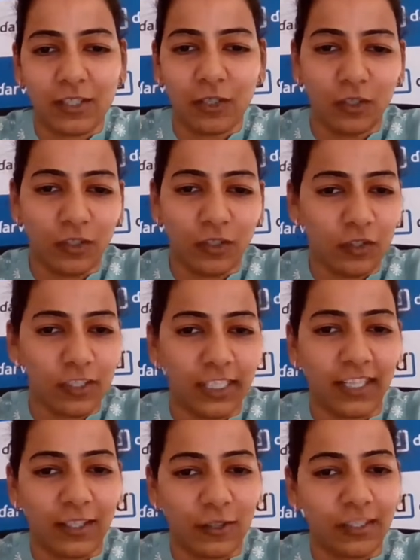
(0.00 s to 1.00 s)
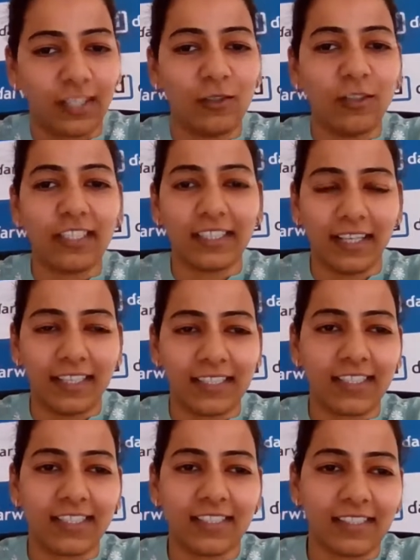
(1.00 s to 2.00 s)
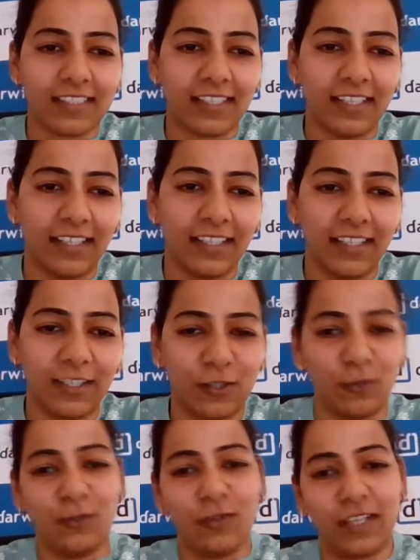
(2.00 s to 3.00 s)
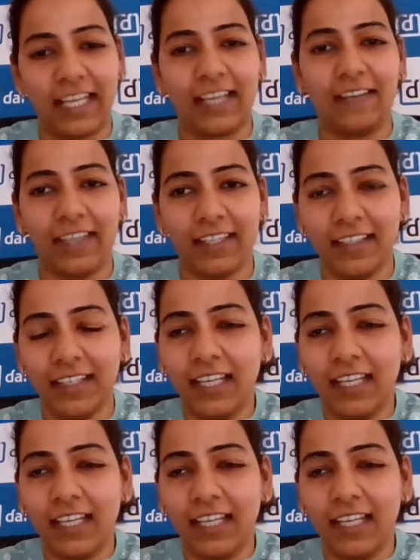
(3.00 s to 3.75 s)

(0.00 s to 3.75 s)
So those are good realizations to take away.